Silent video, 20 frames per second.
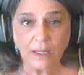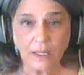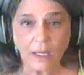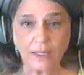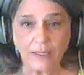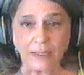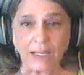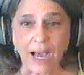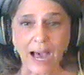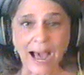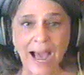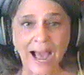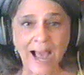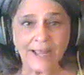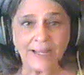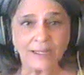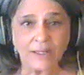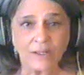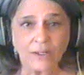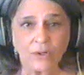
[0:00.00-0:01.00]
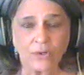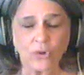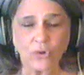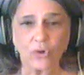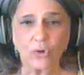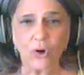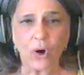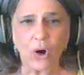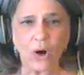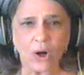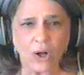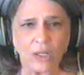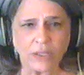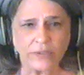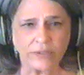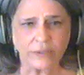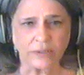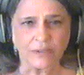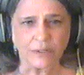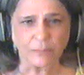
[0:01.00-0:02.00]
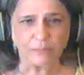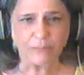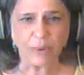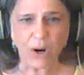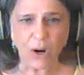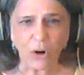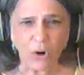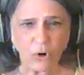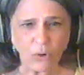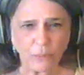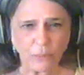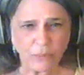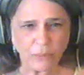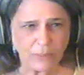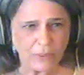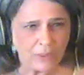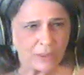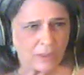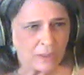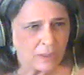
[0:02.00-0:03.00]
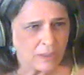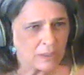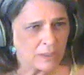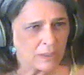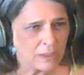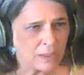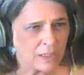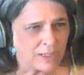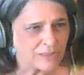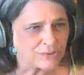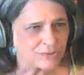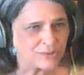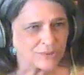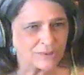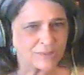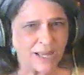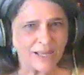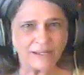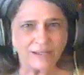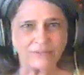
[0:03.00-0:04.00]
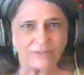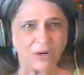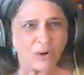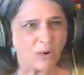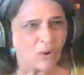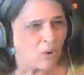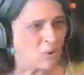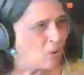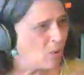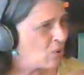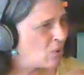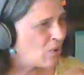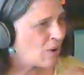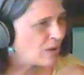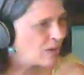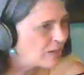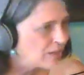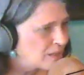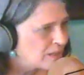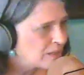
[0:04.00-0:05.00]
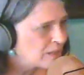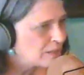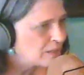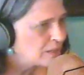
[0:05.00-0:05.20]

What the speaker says: a guy who called the Pope a son of a whore,